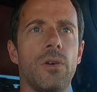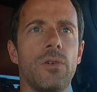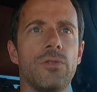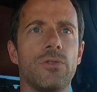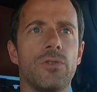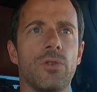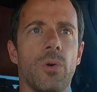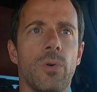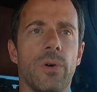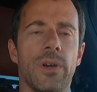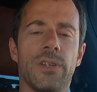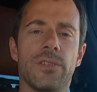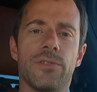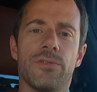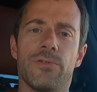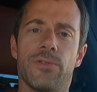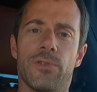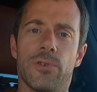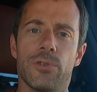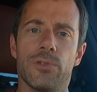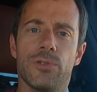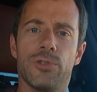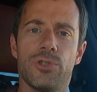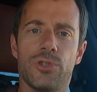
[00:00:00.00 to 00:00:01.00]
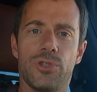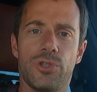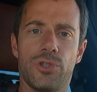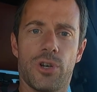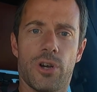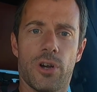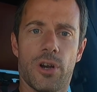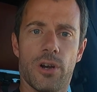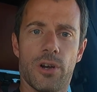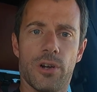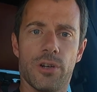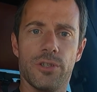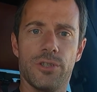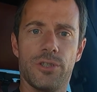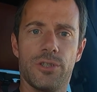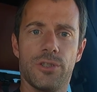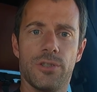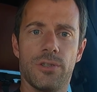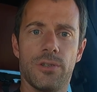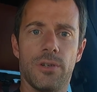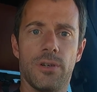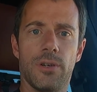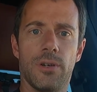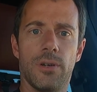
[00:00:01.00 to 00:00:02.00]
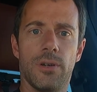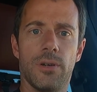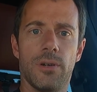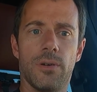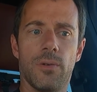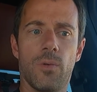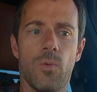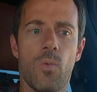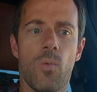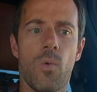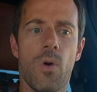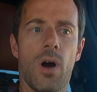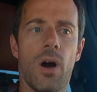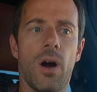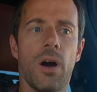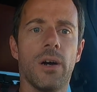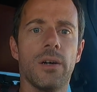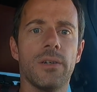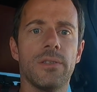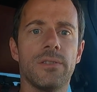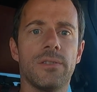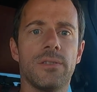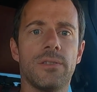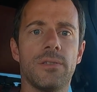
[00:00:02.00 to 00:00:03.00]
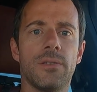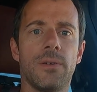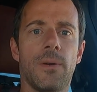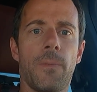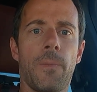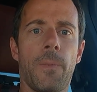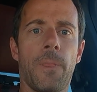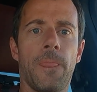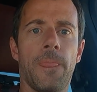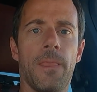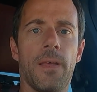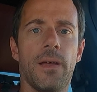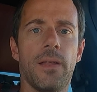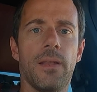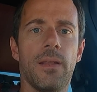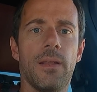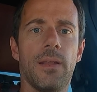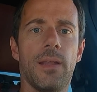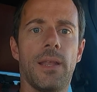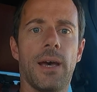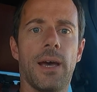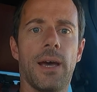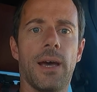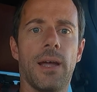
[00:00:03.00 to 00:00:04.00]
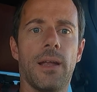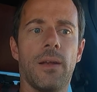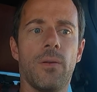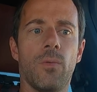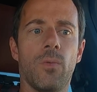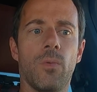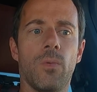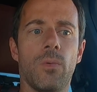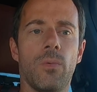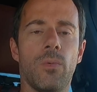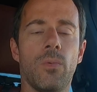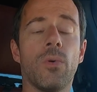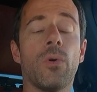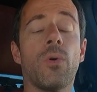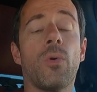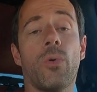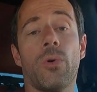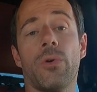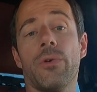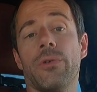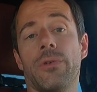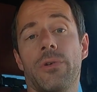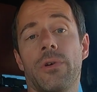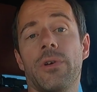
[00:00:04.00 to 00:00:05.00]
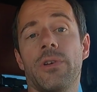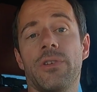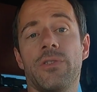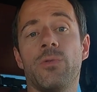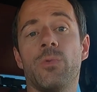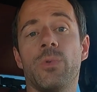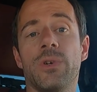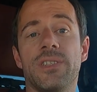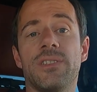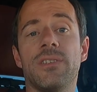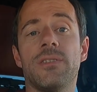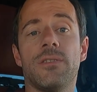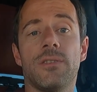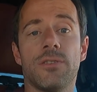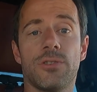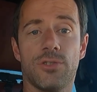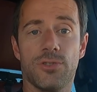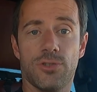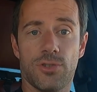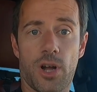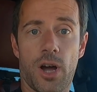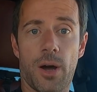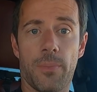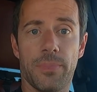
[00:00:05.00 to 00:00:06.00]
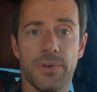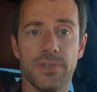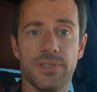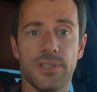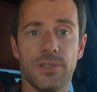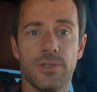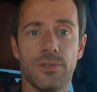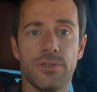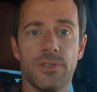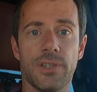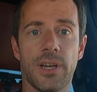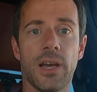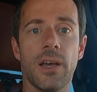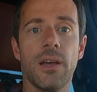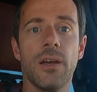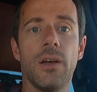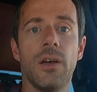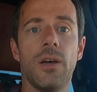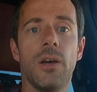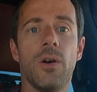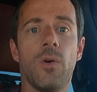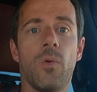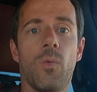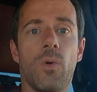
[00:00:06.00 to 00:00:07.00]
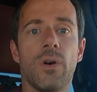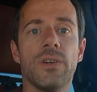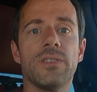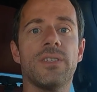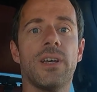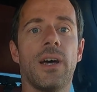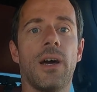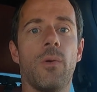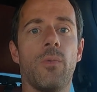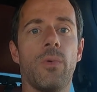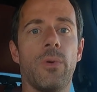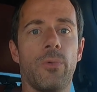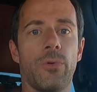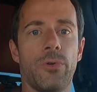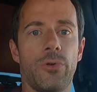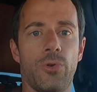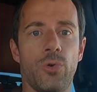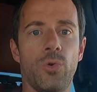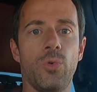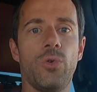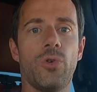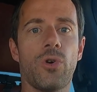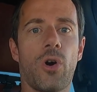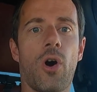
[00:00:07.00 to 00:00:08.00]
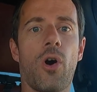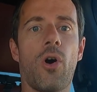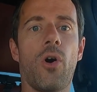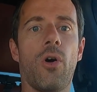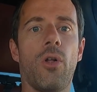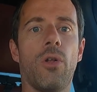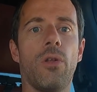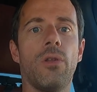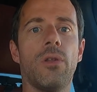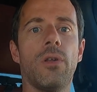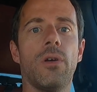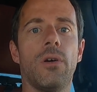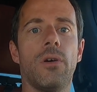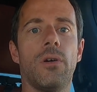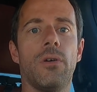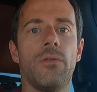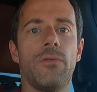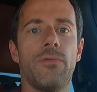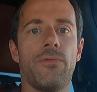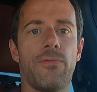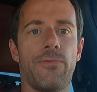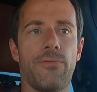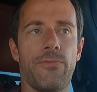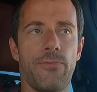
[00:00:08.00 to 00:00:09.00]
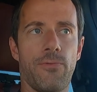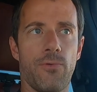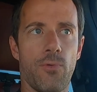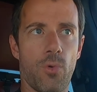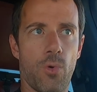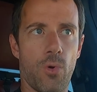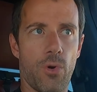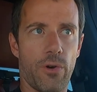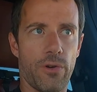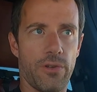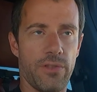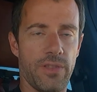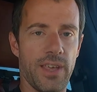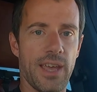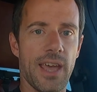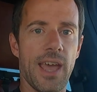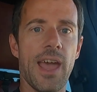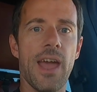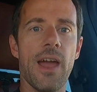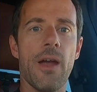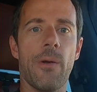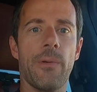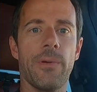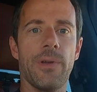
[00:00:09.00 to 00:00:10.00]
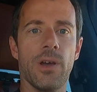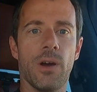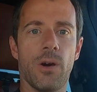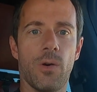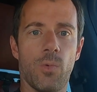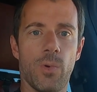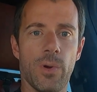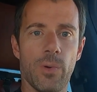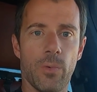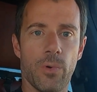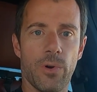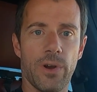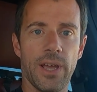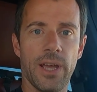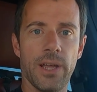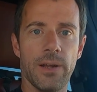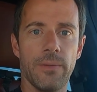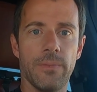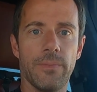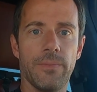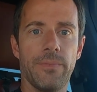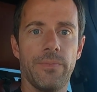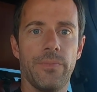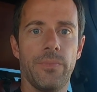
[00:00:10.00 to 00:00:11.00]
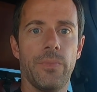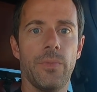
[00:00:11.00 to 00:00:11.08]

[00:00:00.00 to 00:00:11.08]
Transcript: So his first charge was that, or his reason to stop us, I should say, was that we were too tall for the area we were in,